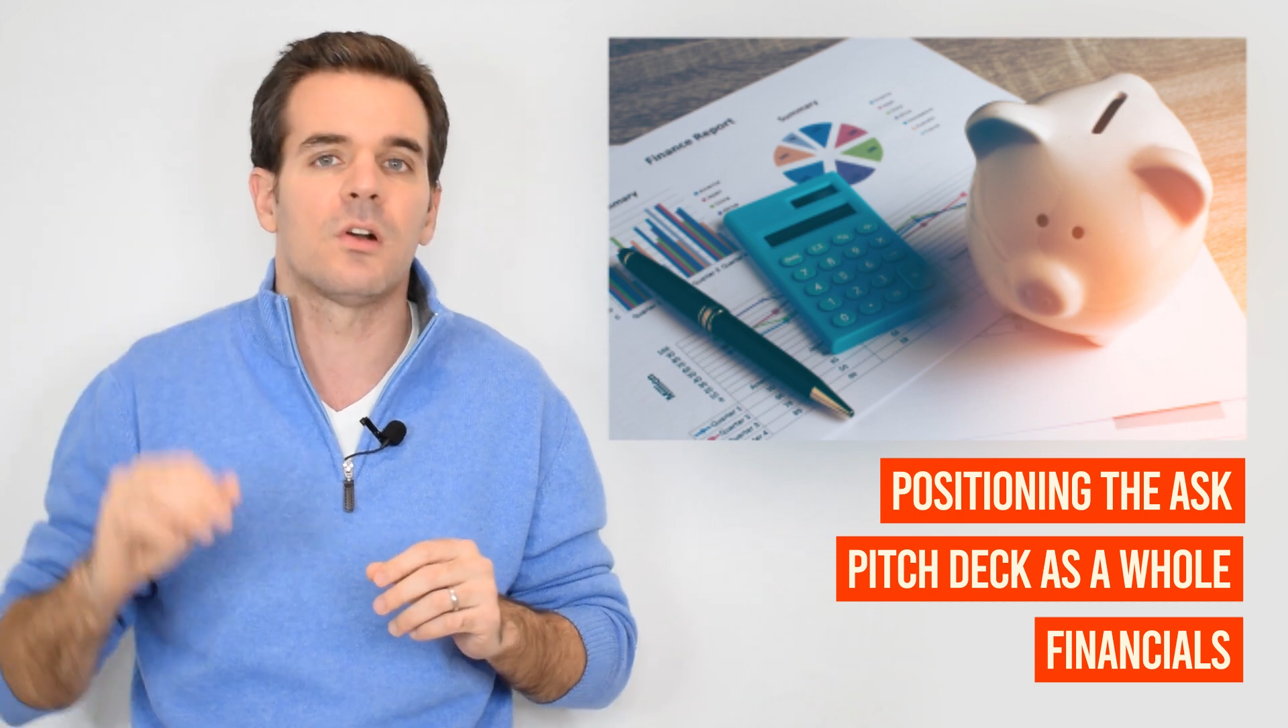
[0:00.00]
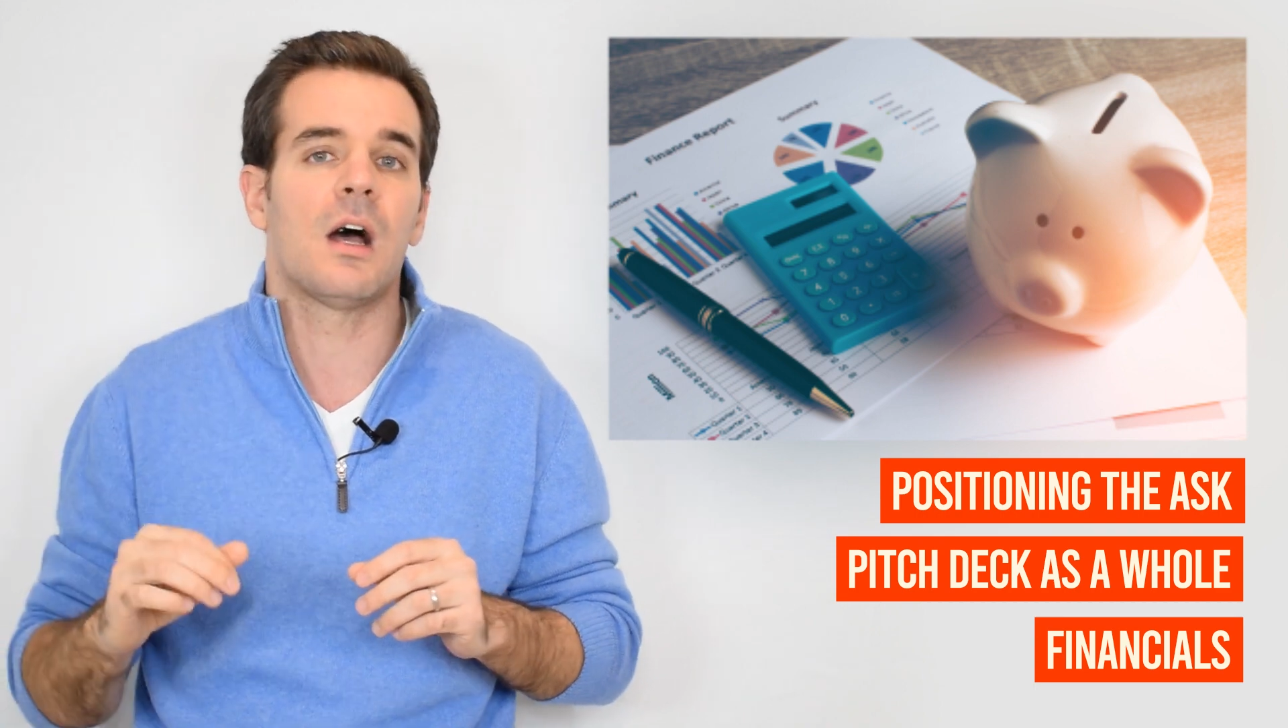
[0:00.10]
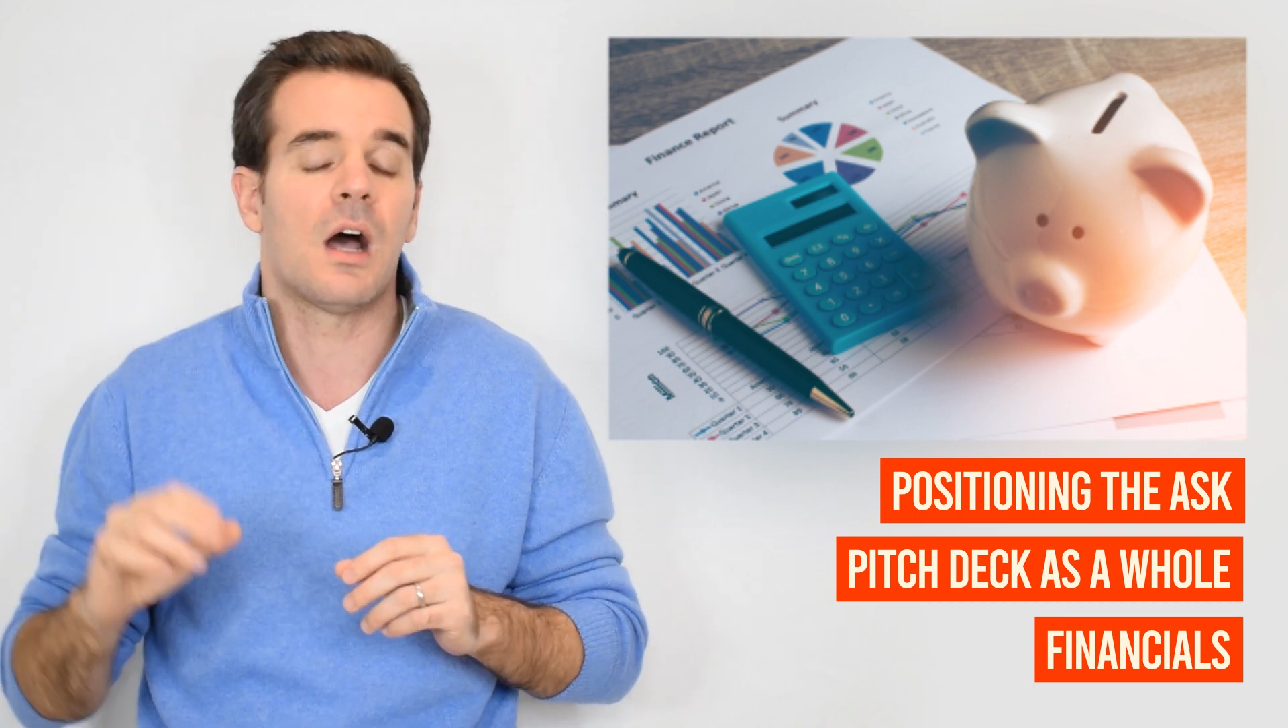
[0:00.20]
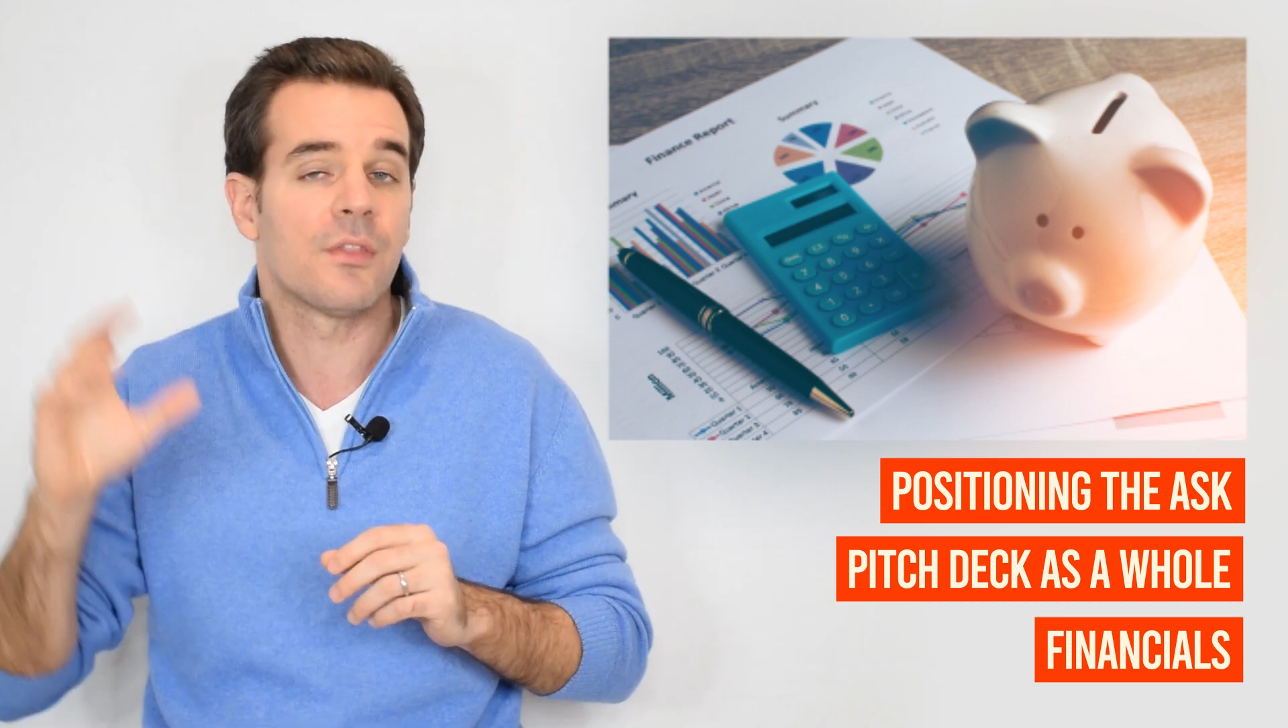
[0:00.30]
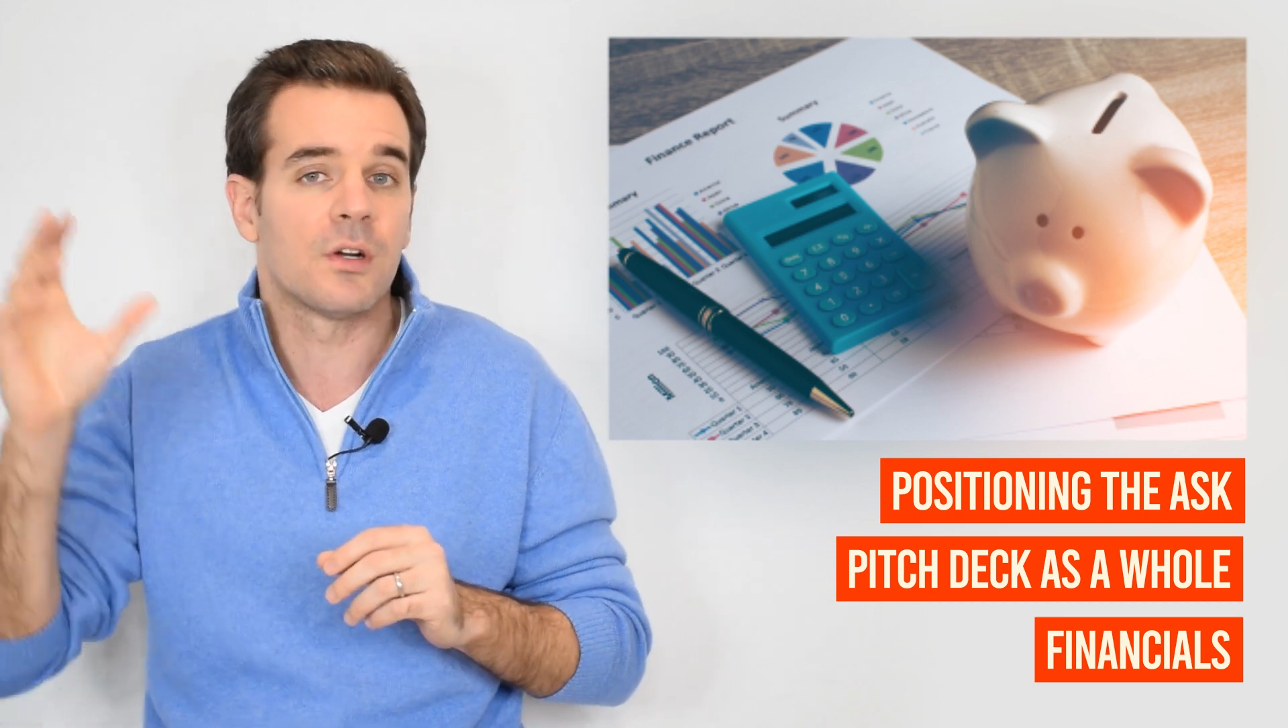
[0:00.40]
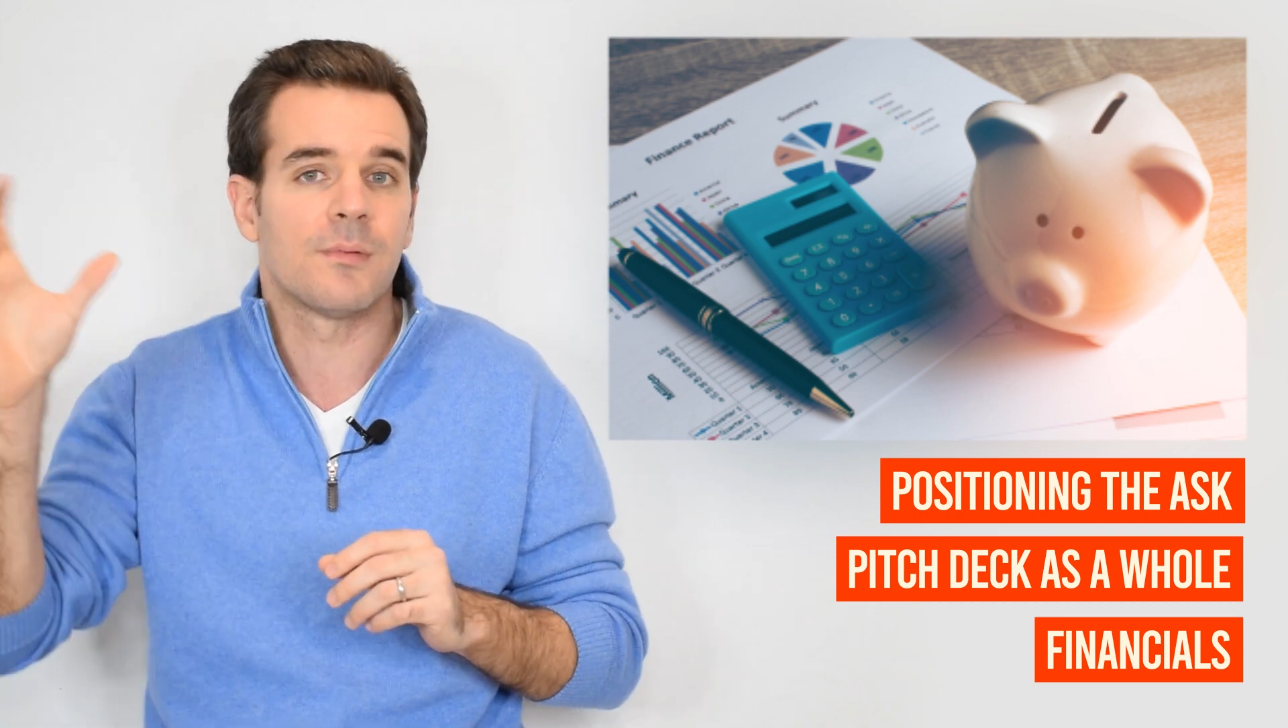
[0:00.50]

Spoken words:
other